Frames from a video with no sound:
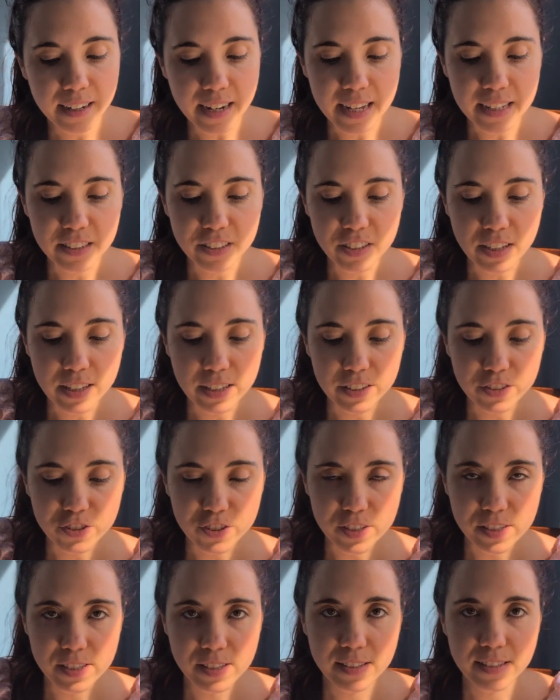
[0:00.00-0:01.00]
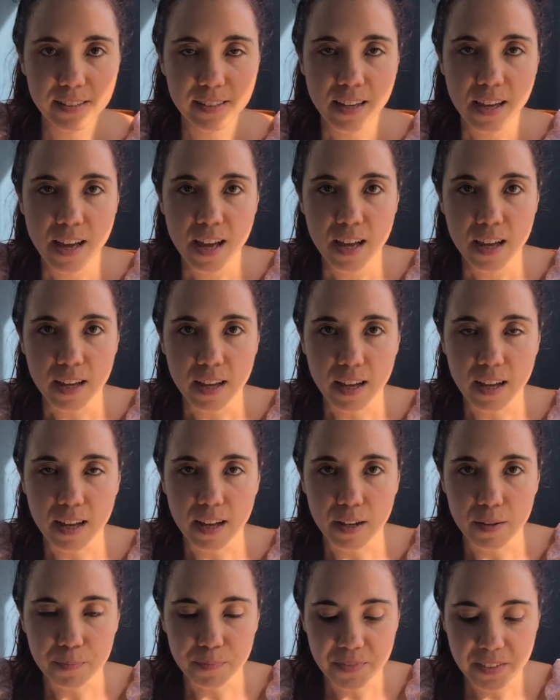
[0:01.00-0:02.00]
and then just
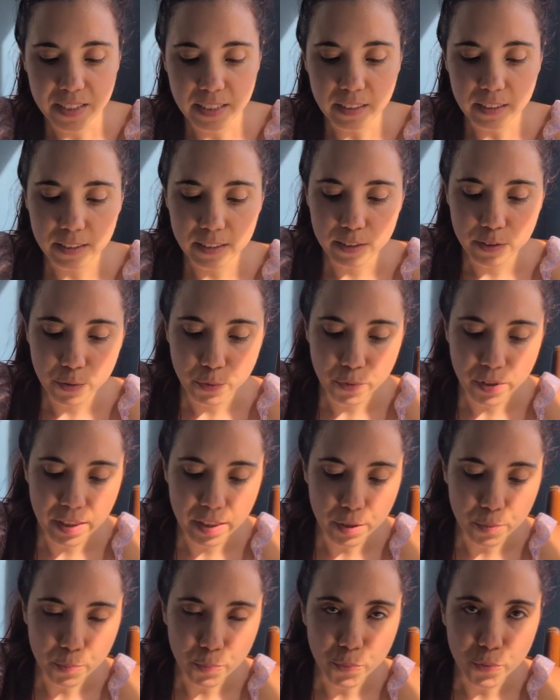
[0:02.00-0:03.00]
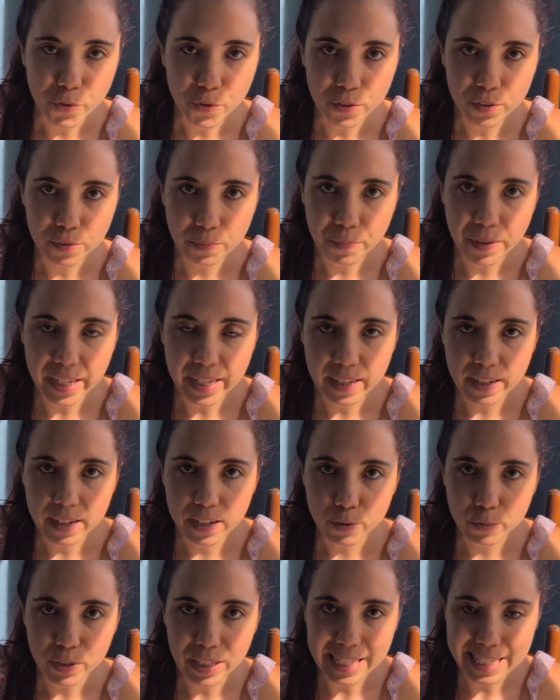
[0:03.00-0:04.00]
tilt with a poured beaker
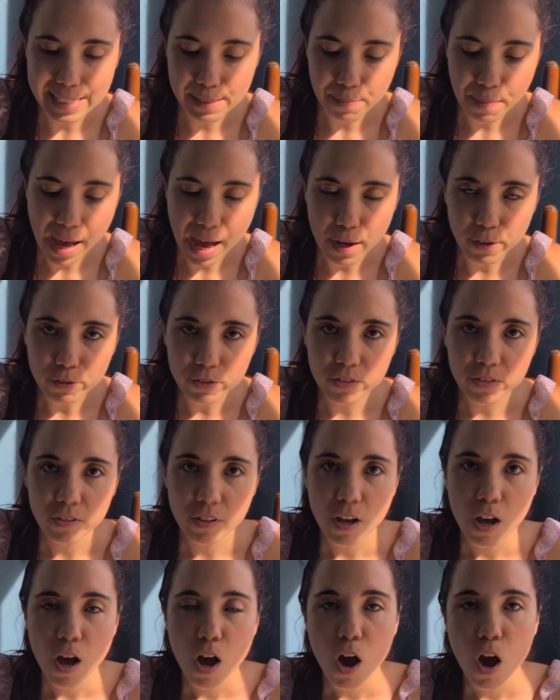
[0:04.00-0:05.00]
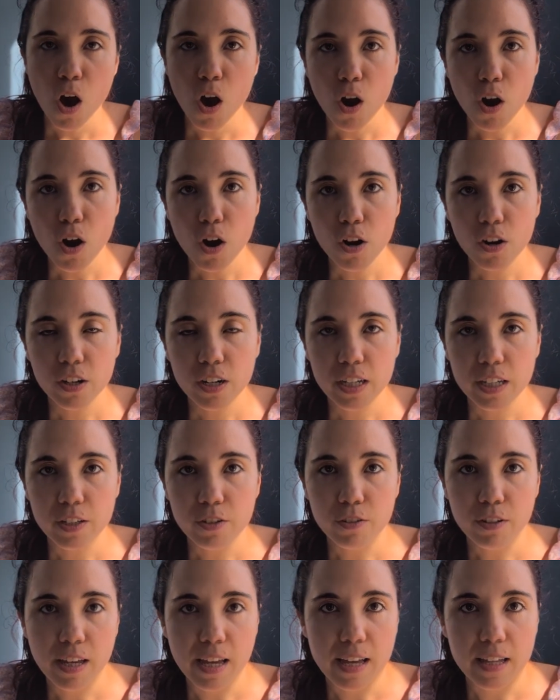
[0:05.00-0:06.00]
with a spout, or you
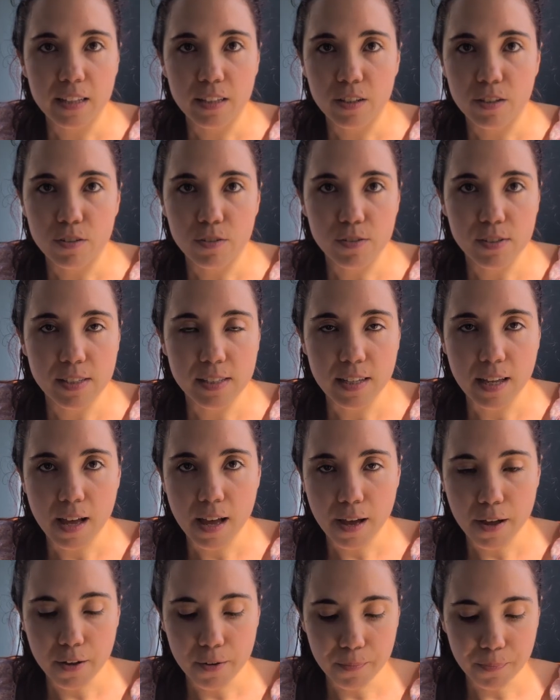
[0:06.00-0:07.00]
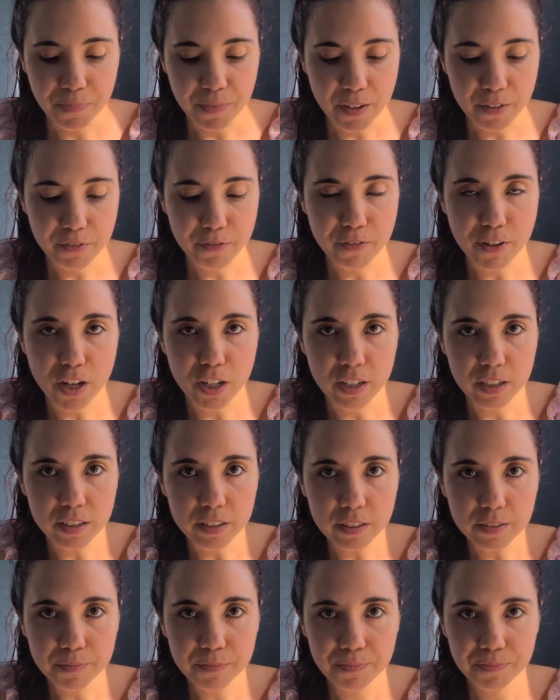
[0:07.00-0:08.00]
can use a
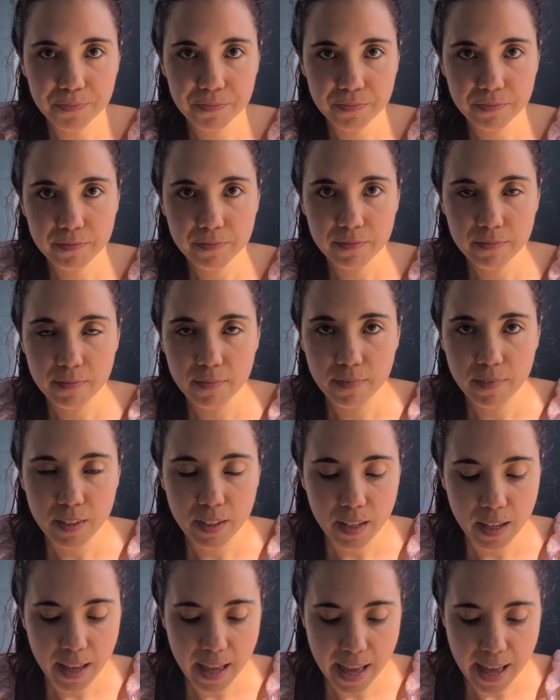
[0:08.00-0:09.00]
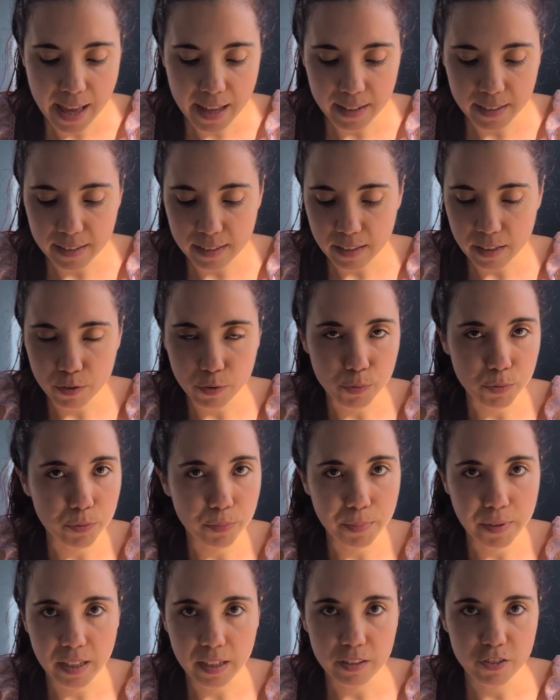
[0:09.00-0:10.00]
funnel, and it will
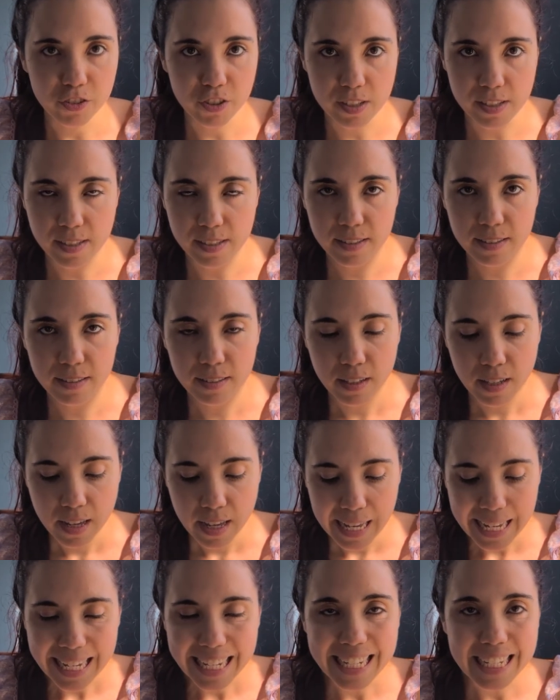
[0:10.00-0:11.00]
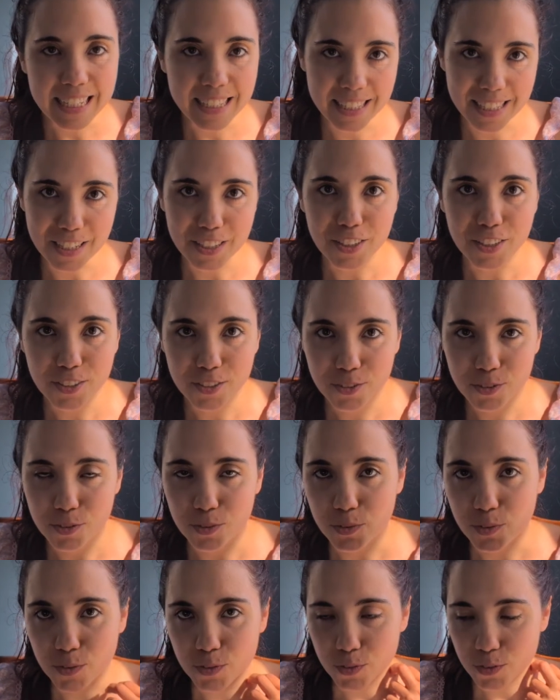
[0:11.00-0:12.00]
be just easier
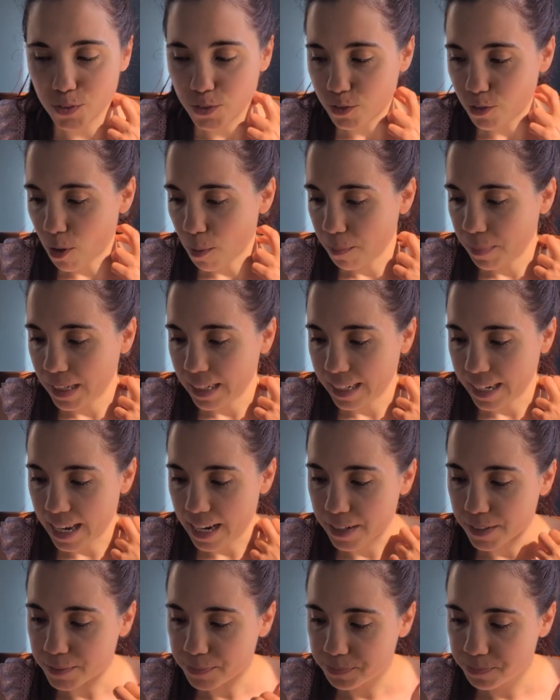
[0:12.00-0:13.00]
to drop in there.